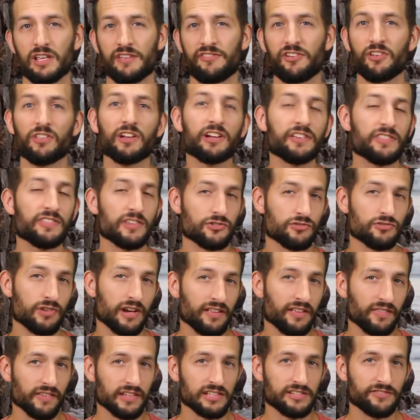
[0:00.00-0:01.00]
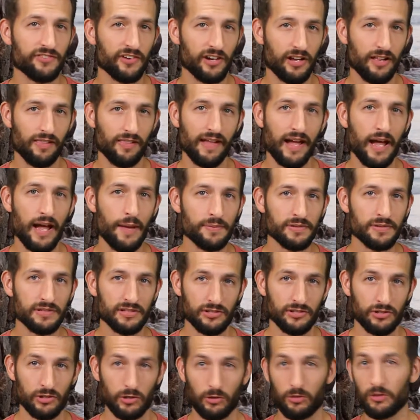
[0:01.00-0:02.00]
If you look at the trait list for collapse
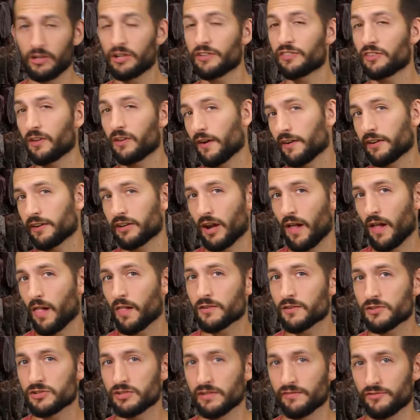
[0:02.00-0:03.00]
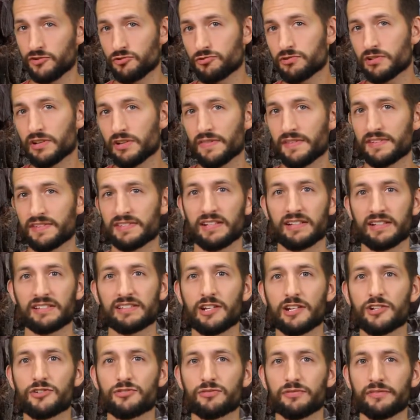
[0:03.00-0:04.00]
and you look at the archaeology of Judah in the 6th
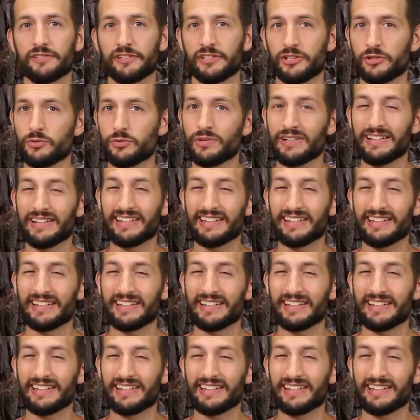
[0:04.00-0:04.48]
century, you